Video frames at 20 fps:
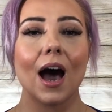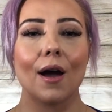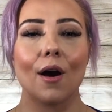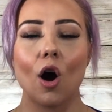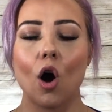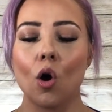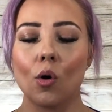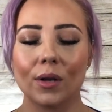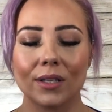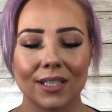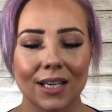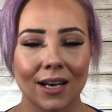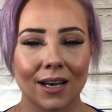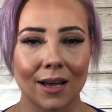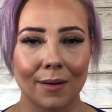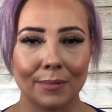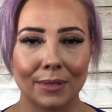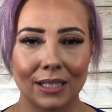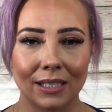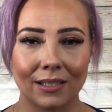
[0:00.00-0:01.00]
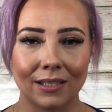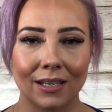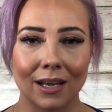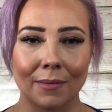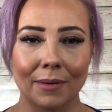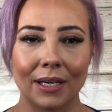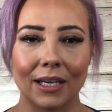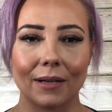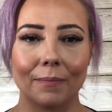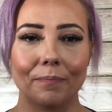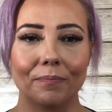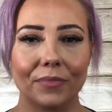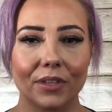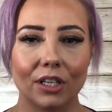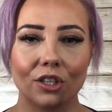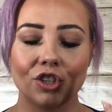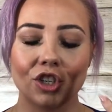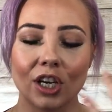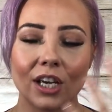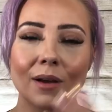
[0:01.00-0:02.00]
I always had an upset stomach.
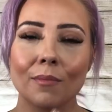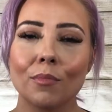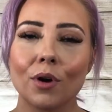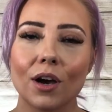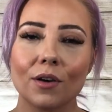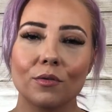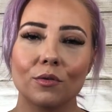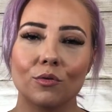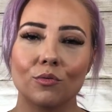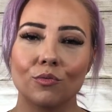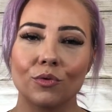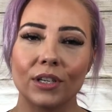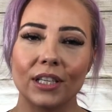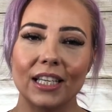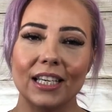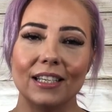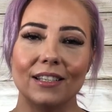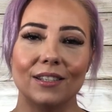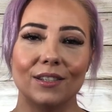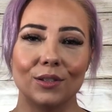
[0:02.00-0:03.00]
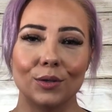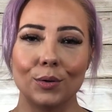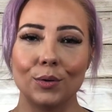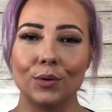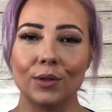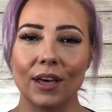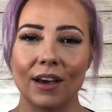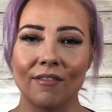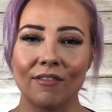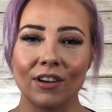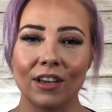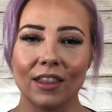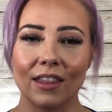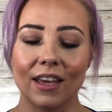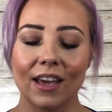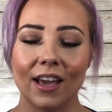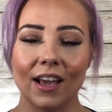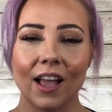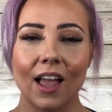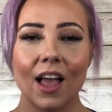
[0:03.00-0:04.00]
Chicken broth would really soothe
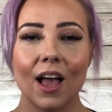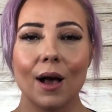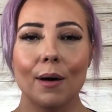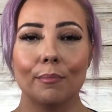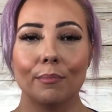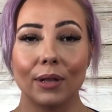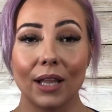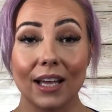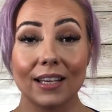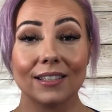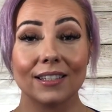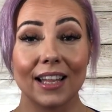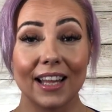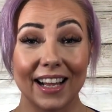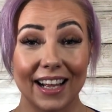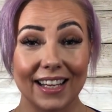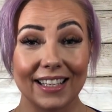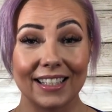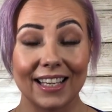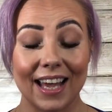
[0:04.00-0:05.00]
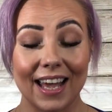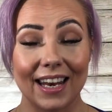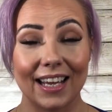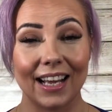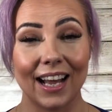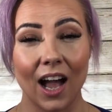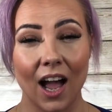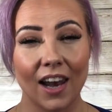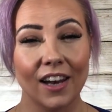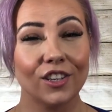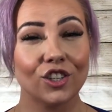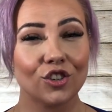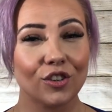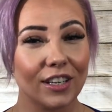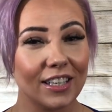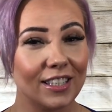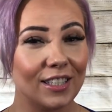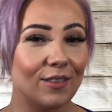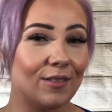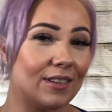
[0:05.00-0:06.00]
everything. Plus, like I said, it kind of
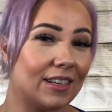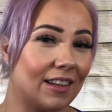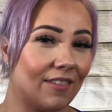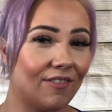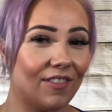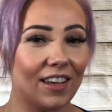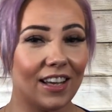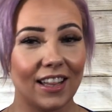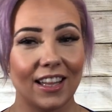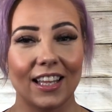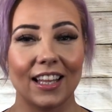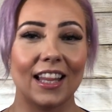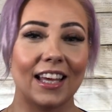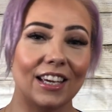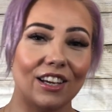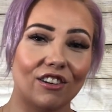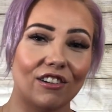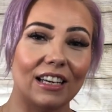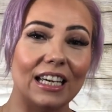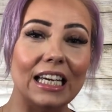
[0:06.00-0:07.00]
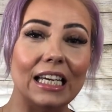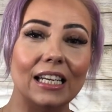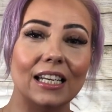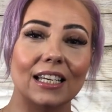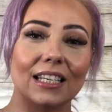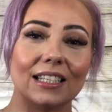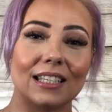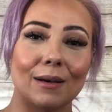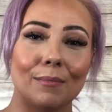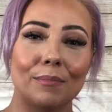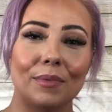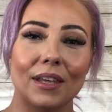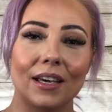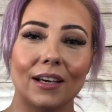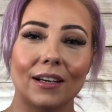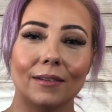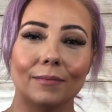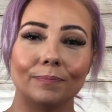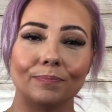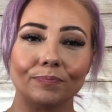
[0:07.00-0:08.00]
tricks you into feeling like you're eating
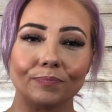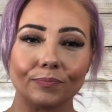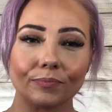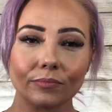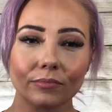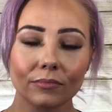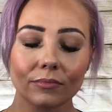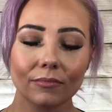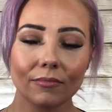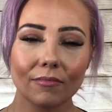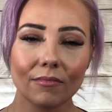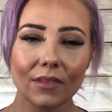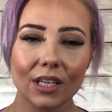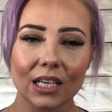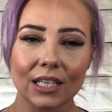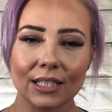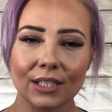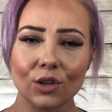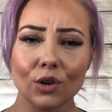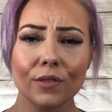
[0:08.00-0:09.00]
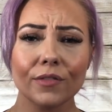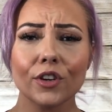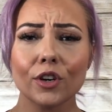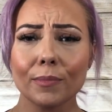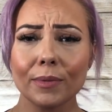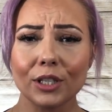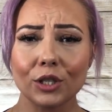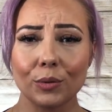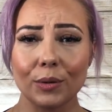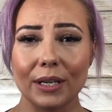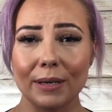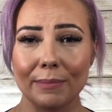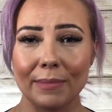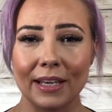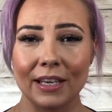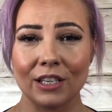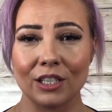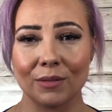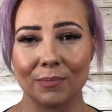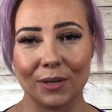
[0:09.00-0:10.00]
something. So if you're between
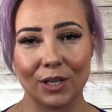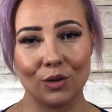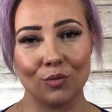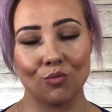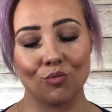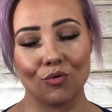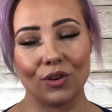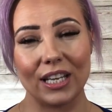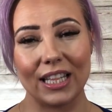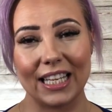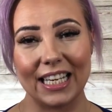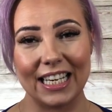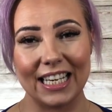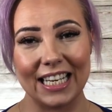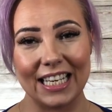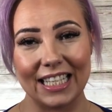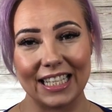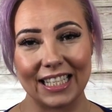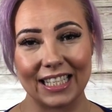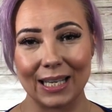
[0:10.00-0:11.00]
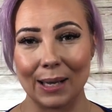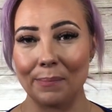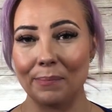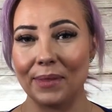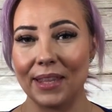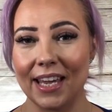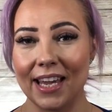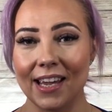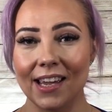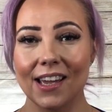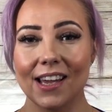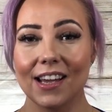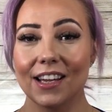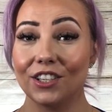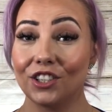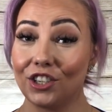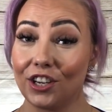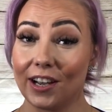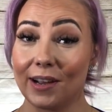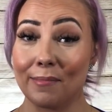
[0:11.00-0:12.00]
meals but you really need something,
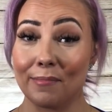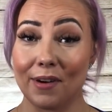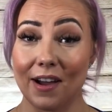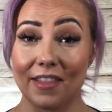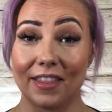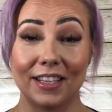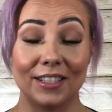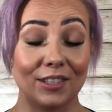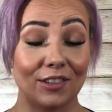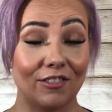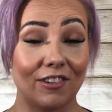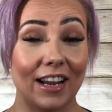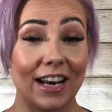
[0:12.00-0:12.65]
chicken broth is a